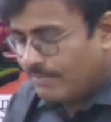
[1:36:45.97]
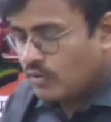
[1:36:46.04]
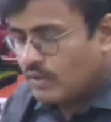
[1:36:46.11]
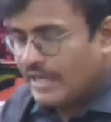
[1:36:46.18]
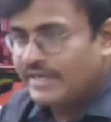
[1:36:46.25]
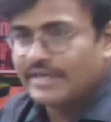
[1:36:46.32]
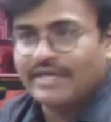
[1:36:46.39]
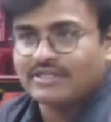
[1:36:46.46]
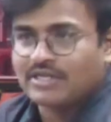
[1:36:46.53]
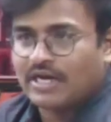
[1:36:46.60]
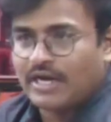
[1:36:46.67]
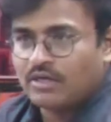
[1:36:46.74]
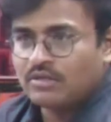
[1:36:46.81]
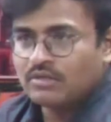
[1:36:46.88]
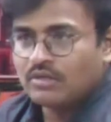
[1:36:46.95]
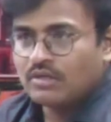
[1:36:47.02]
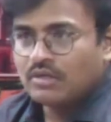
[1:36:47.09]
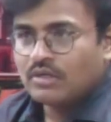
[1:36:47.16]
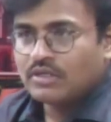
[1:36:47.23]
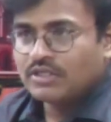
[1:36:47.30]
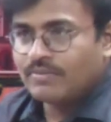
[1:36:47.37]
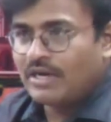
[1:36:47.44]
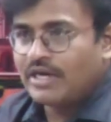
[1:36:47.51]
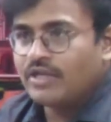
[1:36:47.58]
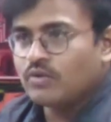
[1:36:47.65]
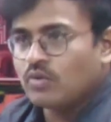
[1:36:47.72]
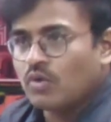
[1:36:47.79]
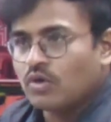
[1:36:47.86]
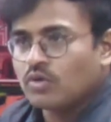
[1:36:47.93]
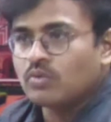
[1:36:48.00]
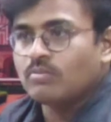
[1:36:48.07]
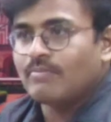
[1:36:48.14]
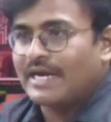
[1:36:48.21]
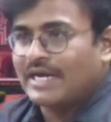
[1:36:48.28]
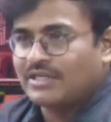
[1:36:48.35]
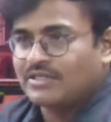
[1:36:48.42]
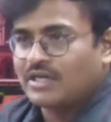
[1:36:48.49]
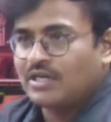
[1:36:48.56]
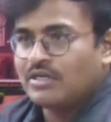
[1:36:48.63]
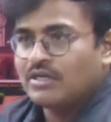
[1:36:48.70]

you write Yakshagana. Similarly, you go to Maharashtra.